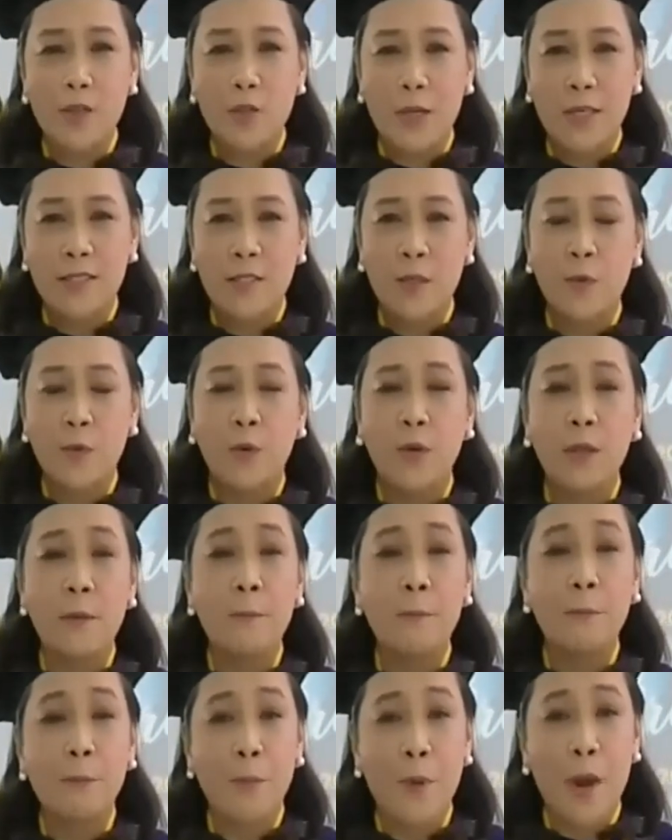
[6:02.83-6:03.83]
School
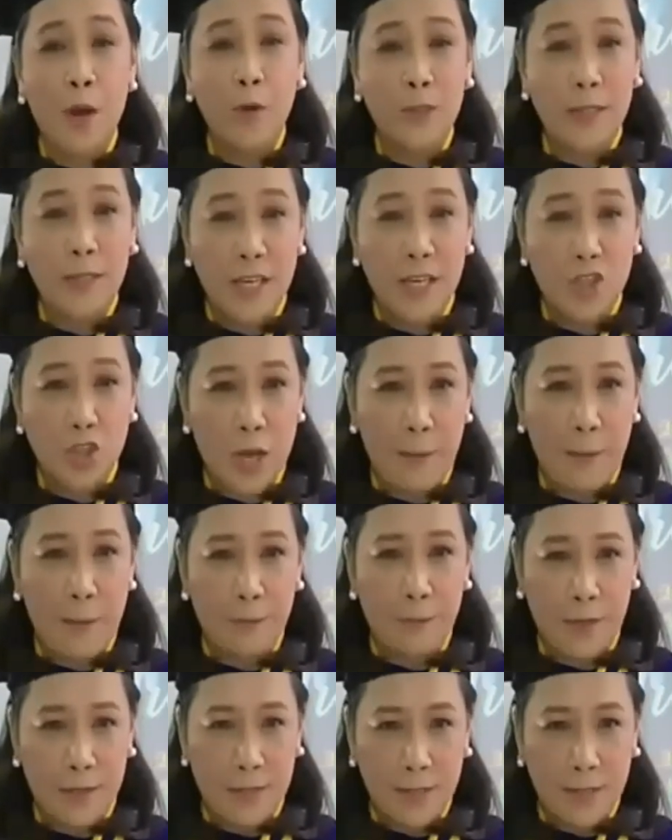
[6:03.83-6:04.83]
proudly
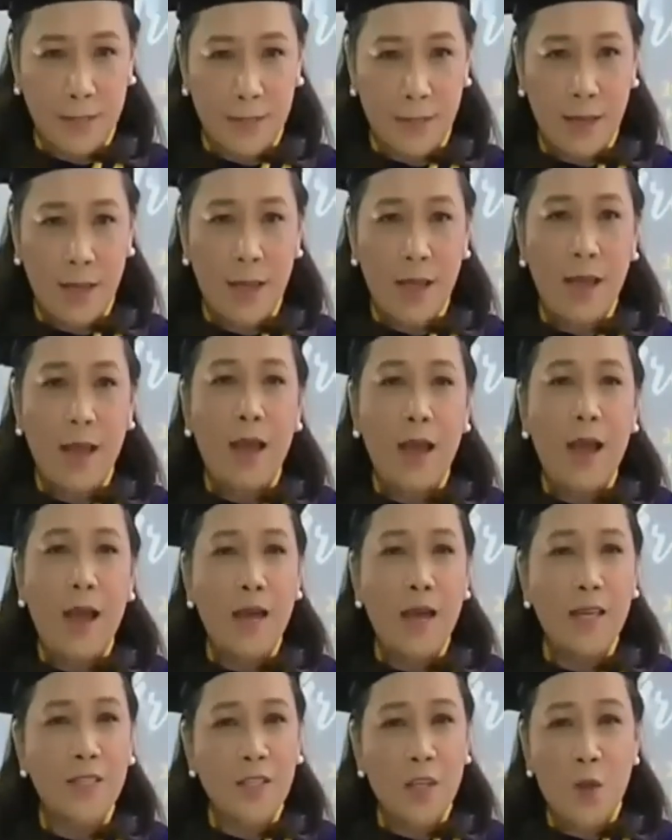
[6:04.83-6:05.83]
champions.
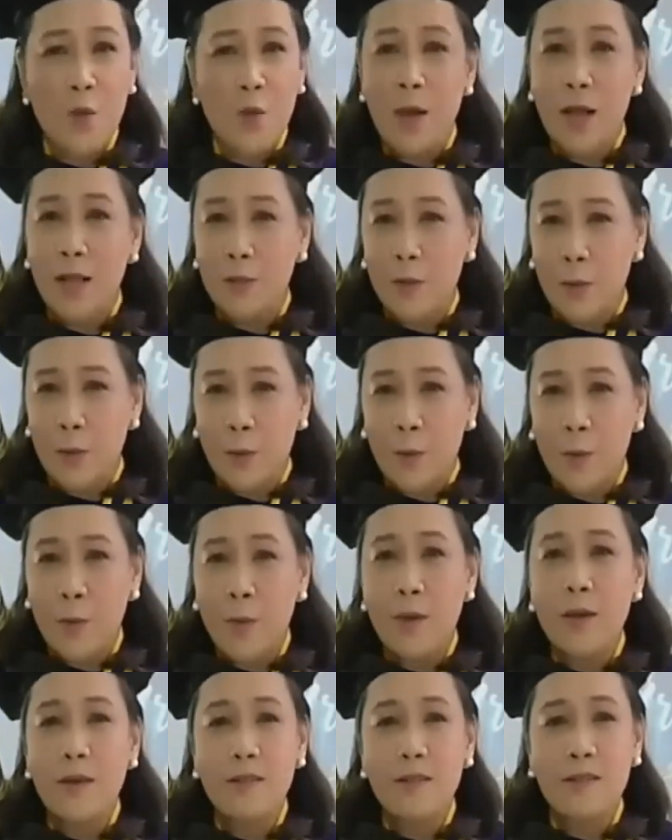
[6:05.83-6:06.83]
As you well know,
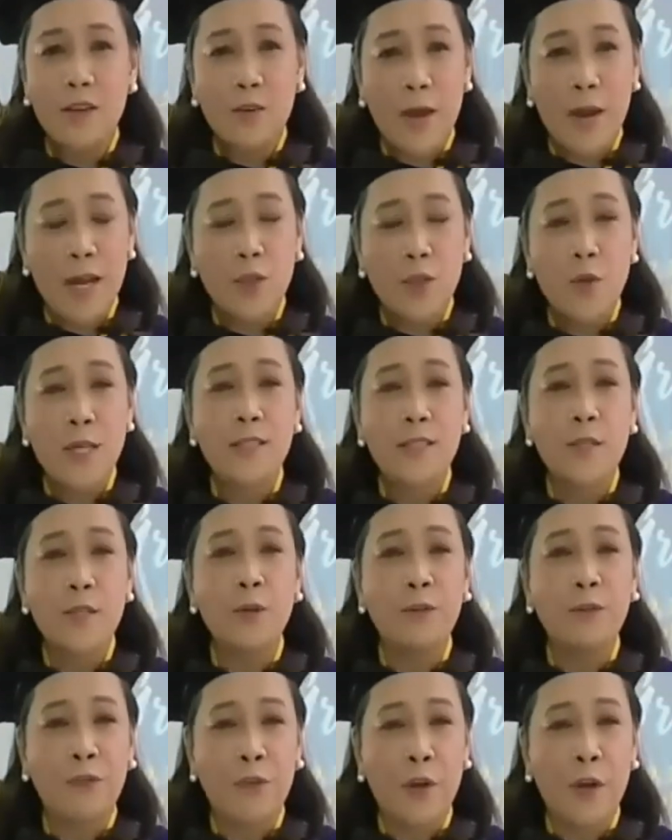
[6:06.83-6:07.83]
the graduate school
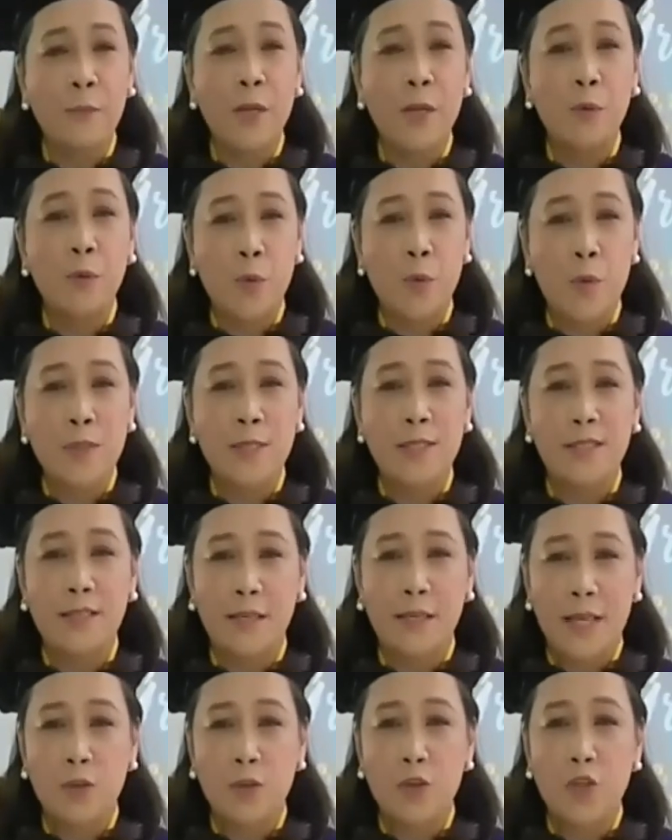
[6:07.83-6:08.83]
firmly roots the
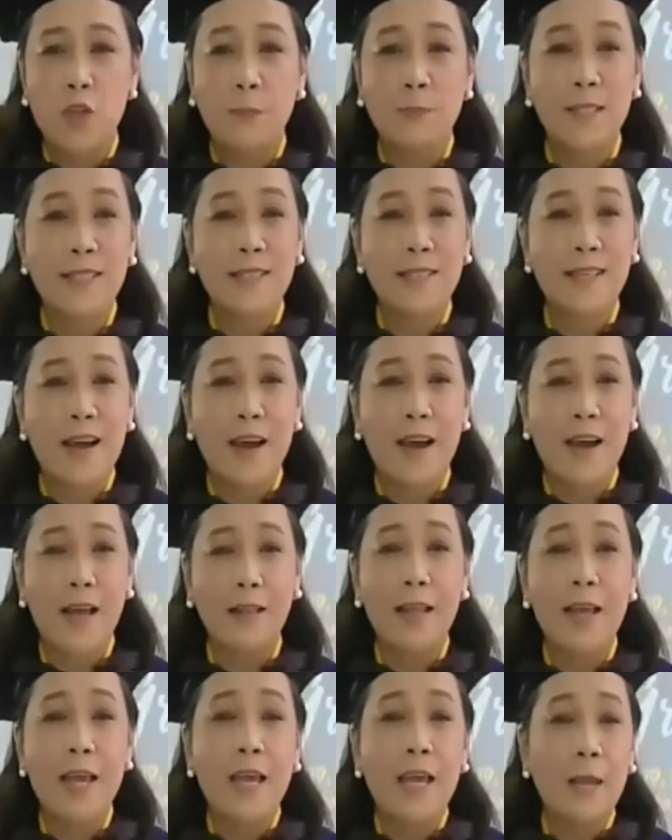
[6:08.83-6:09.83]
leadership style
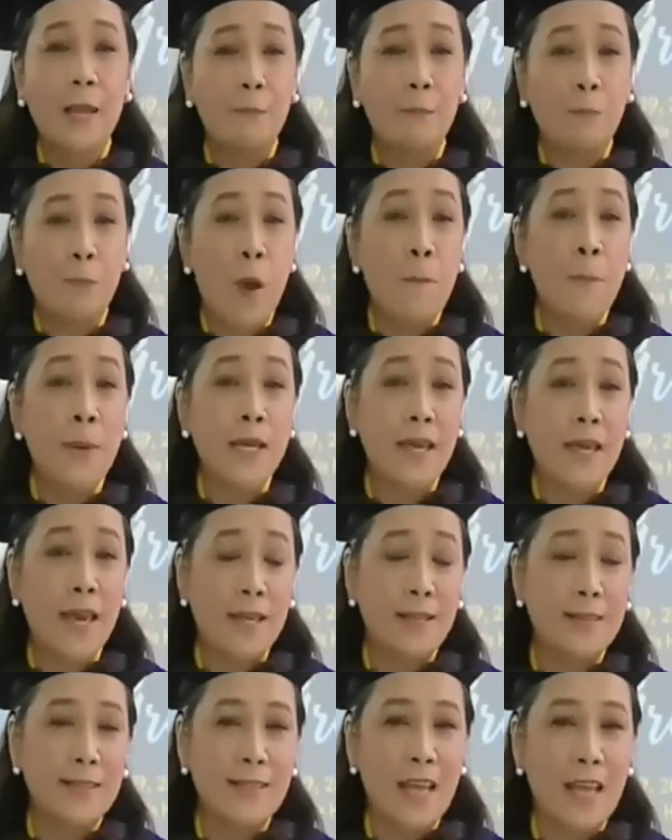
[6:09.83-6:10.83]
it
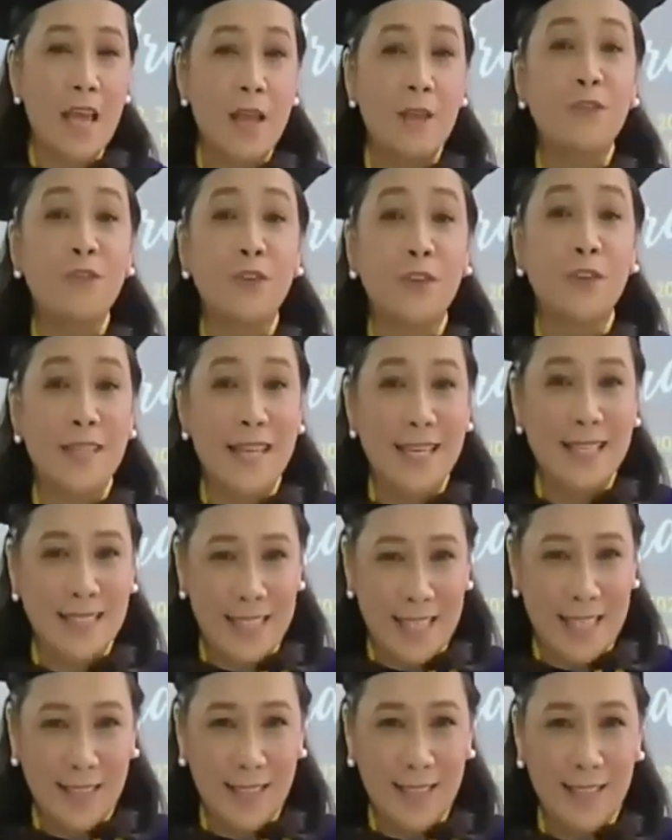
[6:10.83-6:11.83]
propagates in
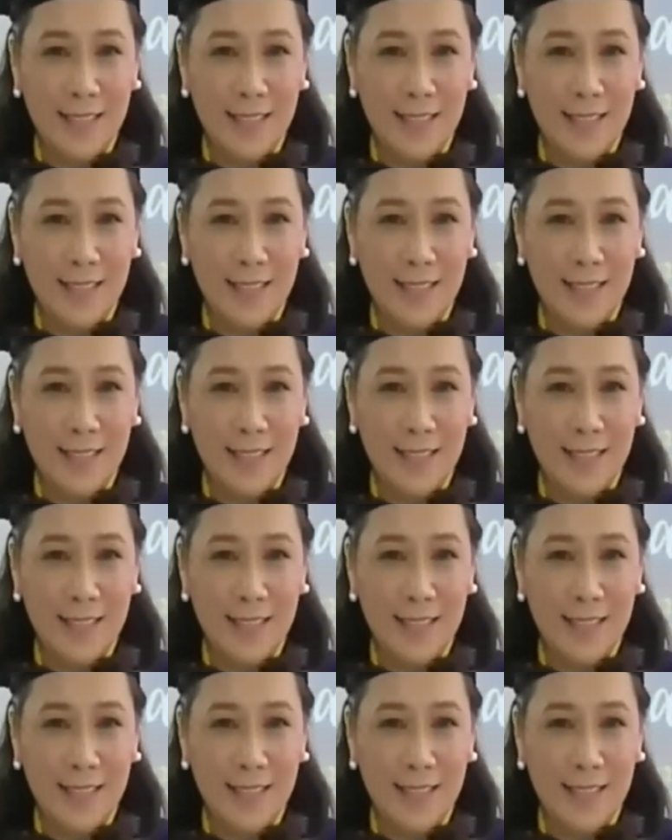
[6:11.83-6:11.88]
phronesis,